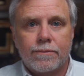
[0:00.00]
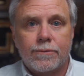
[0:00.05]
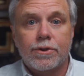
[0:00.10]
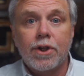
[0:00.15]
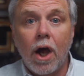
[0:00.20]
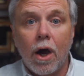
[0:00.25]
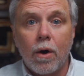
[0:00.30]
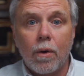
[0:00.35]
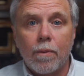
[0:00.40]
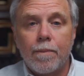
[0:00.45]

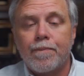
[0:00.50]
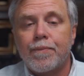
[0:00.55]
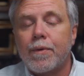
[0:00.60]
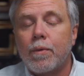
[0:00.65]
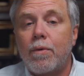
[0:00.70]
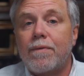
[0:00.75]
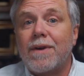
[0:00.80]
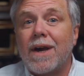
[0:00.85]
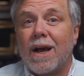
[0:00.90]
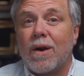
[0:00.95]
So
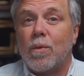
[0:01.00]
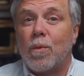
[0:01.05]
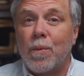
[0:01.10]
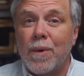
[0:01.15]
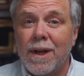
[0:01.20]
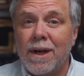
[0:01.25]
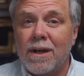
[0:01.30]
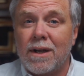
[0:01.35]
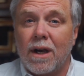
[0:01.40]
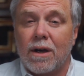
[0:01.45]
We've got
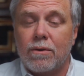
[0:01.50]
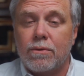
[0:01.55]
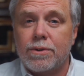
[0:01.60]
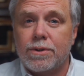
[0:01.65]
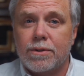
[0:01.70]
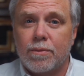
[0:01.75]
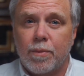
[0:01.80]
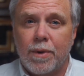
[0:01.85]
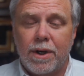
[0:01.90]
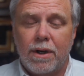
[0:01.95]

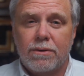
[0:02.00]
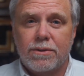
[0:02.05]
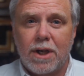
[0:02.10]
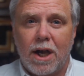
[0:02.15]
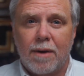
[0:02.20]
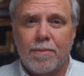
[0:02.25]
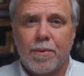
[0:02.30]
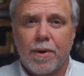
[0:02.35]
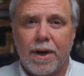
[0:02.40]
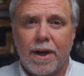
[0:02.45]
Windows, Windows
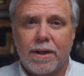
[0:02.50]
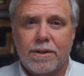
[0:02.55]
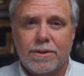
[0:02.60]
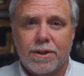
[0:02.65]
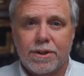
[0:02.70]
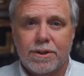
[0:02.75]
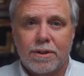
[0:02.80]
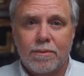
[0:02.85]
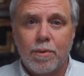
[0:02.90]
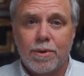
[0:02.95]
operating
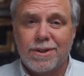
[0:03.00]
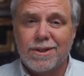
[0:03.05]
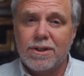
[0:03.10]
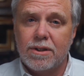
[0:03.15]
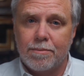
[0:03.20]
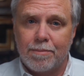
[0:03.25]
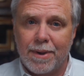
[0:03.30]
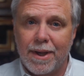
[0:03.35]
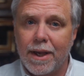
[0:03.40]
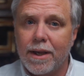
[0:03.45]
system, which is
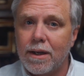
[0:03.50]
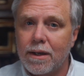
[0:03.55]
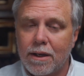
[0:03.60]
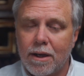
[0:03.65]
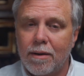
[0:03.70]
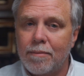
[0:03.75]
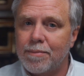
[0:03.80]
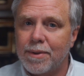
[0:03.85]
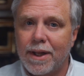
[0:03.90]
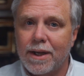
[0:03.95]
a big and
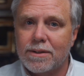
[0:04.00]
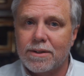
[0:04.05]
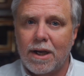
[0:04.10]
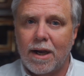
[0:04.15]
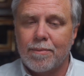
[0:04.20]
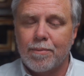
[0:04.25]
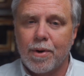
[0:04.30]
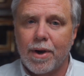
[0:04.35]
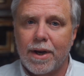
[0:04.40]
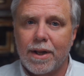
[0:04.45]
complex
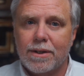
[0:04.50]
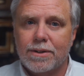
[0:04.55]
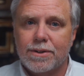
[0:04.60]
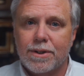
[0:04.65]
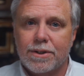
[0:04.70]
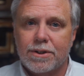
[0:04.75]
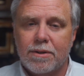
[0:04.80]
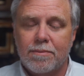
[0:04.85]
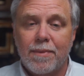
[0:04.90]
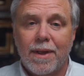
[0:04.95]
operating
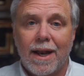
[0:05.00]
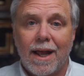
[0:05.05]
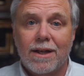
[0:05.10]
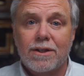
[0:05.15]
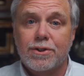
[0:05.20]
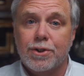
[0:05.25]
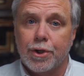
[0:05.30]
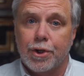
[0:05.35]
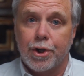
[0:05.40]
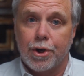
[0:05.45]
system that
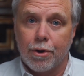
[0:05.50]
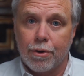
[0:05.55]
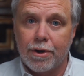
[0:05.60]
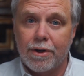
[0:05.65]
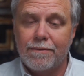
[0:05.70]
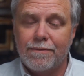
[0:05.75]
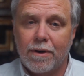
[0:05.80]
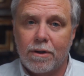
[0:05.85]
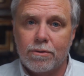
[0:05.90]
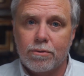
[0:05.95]
has
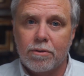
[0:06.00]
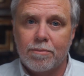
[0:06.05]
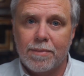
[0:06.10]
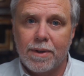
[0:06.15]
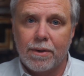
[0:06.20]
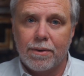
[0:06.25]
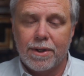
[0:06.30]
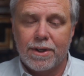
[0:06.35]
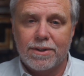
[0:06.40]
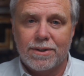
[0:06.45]
security
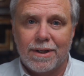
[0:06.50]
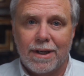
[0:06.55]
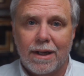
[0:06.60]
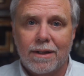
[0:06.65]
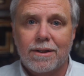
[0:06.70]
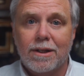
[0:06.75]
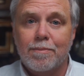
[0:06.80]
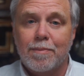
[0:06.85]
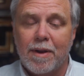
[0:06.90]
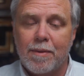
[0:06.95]
vulnerabilities in
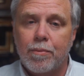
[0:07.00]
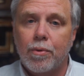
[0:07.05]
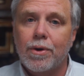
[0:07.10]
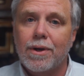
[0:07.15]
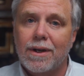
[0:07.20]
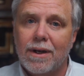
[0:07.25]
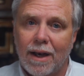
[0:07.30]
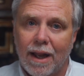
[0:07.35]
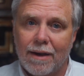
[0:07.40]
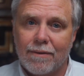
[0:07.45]
it that people
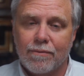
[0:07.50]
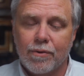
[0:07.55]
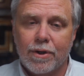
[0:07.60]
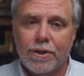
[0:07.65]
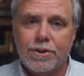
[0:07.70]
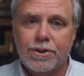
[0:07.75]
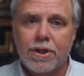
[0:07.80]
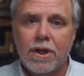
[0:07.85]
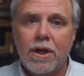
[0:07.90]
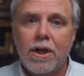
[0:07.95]
can
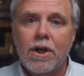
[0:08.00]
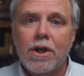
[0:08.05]
leverage